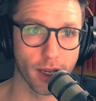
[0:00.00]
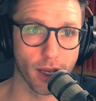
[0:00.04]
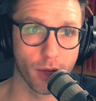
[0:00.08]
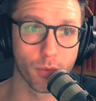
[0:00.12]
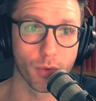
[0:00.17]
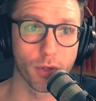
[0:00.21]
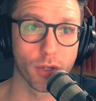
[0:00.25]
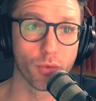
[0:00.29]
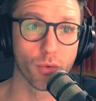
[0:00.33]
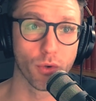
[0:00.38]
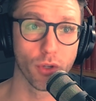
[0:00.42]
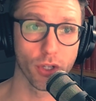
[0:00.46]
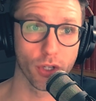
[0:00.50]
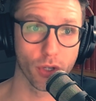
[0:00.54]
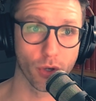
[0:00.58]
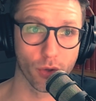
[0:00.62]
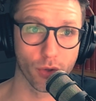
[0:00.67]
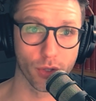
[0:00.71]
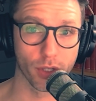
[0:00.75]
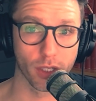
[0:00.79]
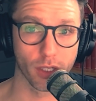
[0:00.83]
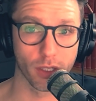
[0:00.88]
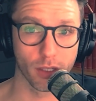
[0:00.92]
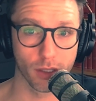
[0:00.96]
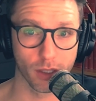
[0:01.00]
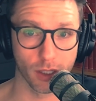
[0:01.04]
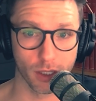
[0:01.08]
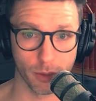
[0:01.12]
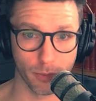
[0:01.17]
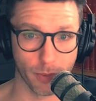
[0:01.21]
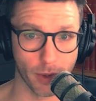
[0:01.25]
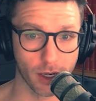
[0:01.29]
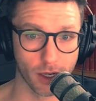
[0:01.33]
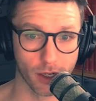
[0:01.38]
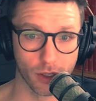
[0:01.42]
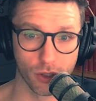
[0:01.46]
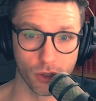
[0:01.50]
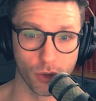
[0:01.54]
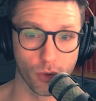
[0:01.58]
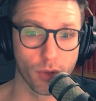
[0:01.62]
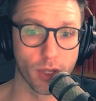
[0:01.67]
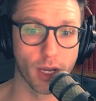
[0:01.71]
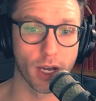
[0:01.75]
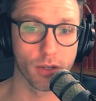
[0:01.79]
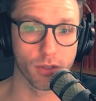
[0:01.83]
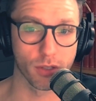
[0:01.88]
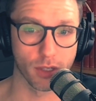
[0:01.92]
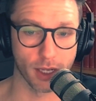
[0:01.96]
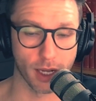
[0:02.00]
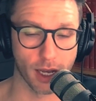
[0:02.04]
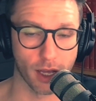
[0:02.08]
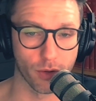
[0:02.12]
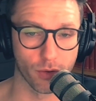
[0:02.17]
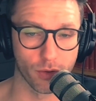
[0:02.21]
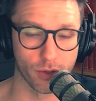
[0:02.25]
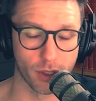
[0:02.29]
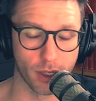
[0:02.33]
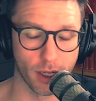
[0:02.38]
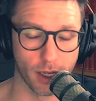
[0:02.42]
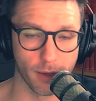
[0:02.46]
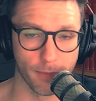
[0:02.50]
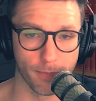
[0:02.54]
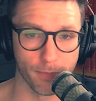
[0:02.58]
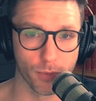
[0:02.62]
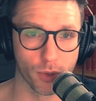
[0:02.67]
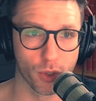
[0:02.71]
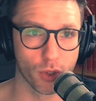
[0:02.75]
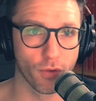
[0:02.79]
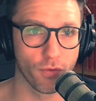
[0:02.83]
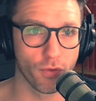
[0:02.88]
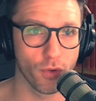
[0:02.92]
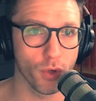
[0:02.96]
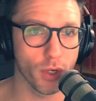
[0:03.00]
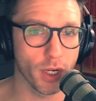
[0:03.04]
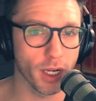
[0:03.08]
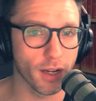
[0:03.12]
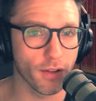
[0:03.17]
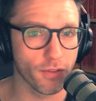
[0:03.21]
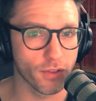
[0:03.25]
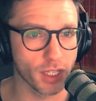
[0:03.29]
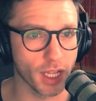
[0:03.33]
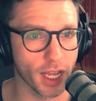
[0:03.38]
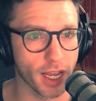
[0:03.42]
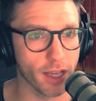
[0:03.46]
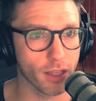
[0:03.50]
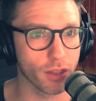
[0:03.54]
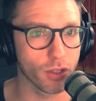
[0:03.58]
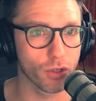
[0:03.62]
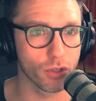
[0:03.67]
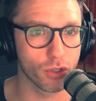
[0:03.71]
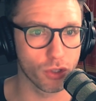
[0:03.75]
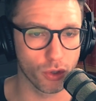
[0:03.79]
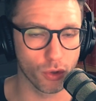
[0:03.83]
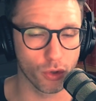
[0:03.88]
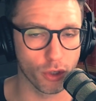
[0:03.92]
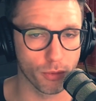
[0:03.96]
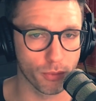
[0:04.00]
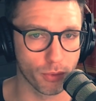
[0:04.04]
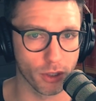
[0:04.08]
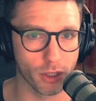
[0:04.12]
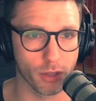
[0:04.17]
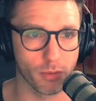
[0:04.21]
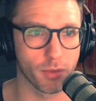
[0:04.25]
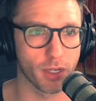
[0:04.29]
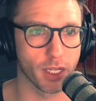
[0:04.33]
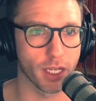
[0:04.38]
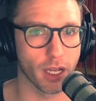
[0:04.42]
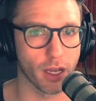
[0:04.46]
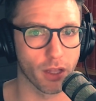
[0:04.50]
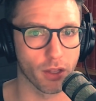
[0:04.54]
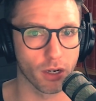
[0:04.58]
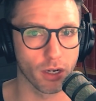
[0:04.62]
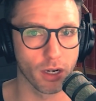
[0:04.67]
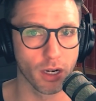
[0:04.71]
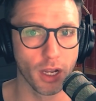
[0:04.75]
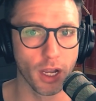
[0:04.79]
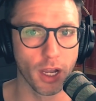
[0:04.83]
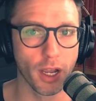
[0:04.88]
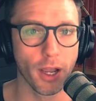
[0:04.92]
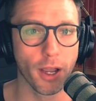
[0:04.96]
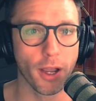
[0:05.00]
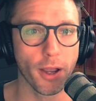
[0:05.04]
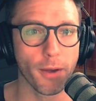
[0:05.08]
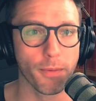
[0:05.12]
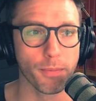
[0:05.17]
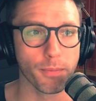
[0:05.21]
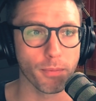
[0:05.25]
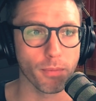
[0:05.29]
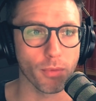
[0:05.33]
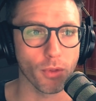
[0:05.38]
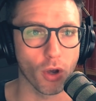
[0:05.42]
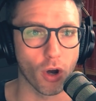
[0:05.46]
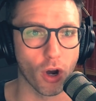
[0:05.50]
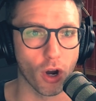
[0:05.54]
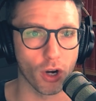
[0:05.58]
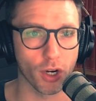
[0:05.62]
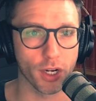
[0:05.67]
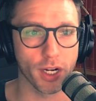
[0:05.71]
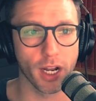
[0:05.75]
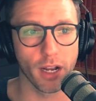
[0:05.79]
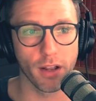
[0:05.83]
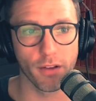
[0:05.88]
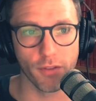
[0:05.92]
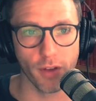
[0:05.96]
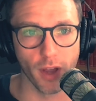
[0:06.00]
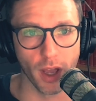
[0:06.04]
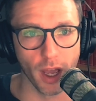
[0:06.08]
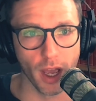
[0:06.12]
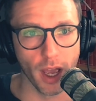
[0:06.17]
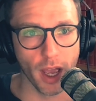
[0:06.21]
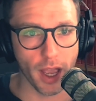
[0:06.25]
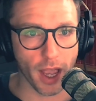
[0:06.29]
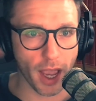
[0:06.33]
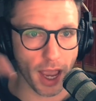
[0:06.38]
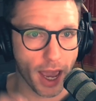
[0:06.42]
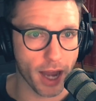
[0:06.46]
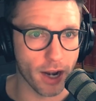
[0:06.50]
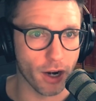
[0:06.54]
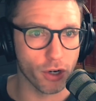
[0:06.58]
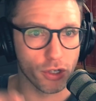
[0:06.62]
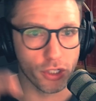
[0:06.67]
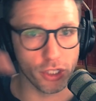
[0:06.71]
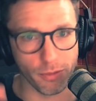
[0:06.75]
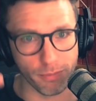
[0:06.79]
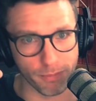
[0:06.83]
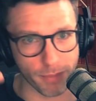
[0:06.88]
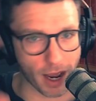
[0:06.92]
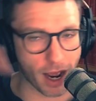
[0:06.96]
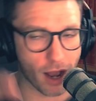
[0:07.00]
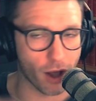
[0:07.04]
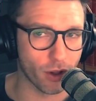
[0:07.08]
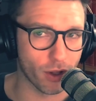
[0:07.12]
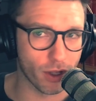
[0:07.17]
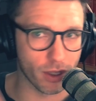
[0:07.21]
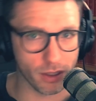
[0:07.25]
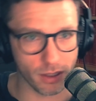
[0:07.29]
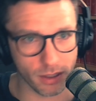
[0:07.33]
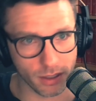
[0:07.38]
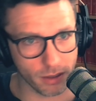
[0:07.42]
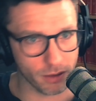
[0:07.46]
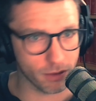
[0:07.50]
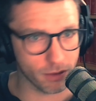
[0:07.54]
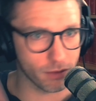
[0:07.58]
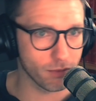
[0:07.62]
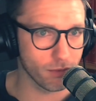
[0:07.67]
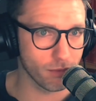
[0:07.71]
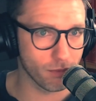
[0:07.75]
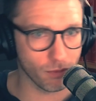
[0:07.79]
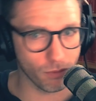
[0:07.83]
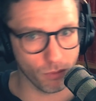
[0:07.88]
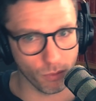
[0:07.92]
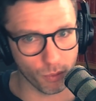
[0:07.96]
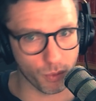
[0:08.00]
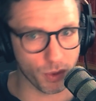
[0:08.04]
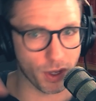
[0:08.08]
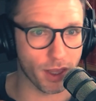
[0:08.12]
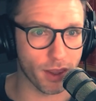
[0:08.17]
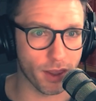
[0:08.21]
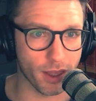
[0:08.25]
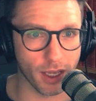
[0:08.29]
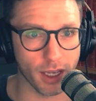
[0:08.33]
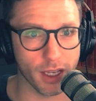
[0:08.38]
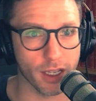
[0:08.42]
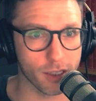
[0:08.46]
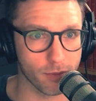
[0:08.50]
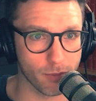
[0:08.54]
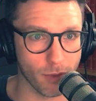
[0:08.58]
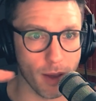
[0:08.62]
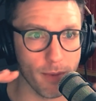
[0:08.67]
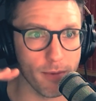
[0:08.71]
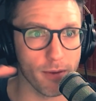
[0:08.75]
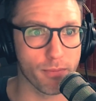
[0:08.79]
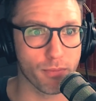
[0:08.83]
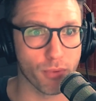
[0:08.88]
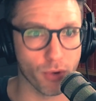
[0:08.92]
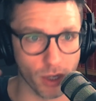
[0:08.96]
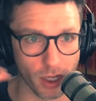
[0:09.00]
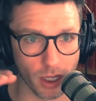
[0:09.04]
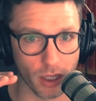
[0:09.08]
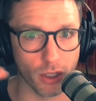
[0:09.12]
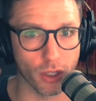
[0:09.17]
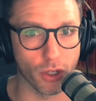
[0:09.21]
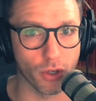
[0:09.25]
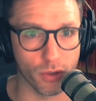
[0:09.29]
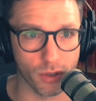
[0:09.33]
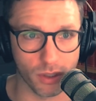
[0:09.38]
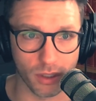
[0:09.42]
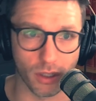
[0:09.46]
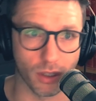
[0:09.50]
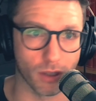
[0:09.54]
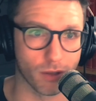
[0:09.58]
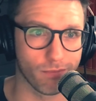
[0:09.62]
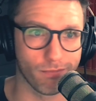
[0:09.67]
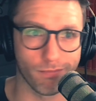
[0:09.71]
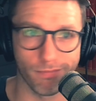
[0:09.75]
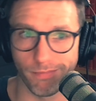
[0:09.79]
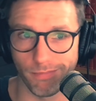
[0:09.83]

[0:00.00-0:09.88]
and we really only expended 2,000 calories a day. So if you kind of take those two and you put them together, our kind of energy balance we think is maybe pretty close to,